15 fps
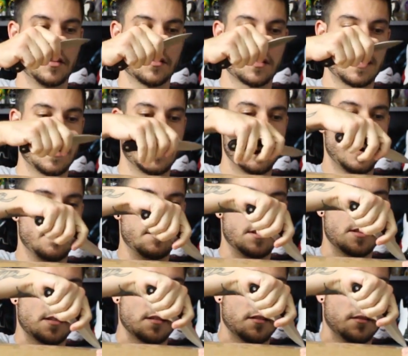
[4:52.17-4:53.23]
feels kinda
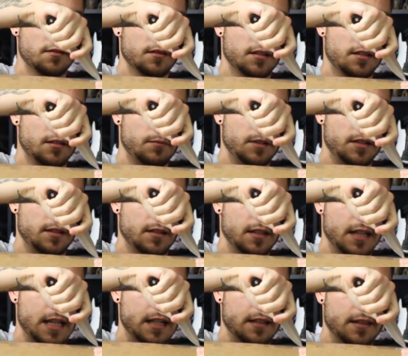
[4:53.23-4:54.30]
heavy, so it could be
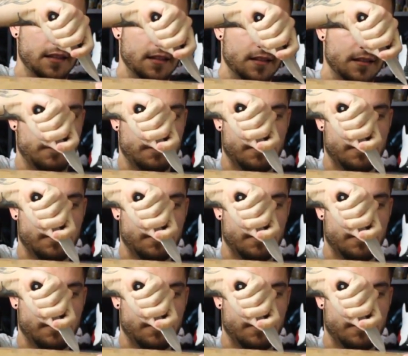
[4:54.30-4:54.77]
anything.